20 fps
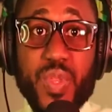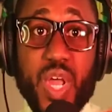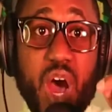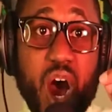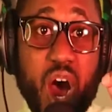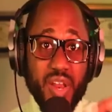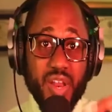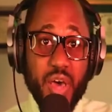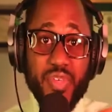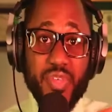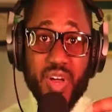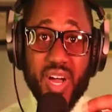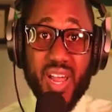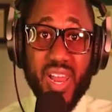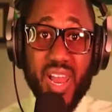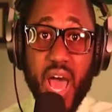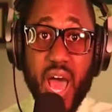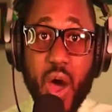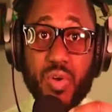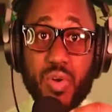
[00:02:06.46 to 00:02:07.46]
another
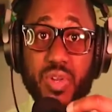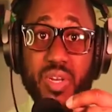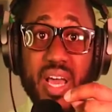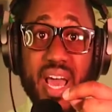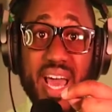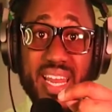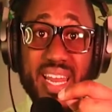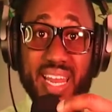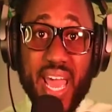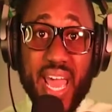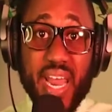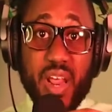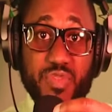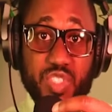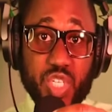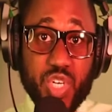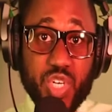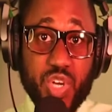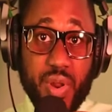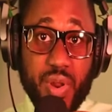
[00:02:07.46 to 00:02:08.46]
cloud-native
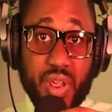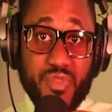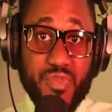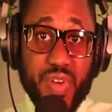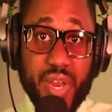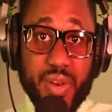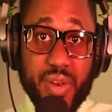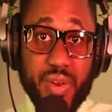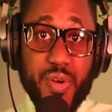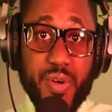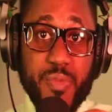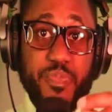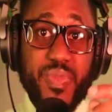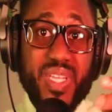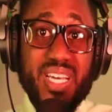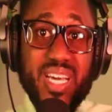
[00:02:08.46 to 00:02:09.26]
security vendor.